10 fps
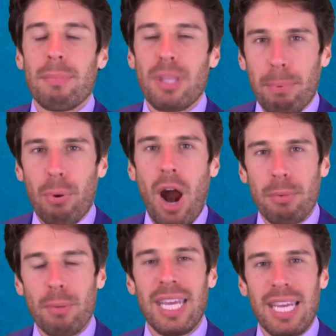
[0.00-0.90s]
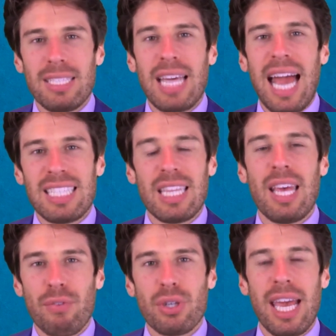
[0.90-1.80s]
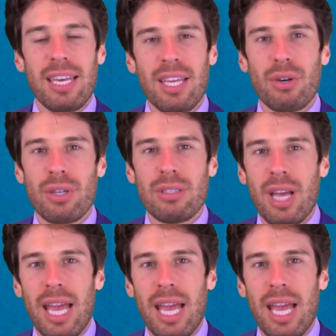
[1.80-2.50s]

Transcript: The problem is, I did that for 10 years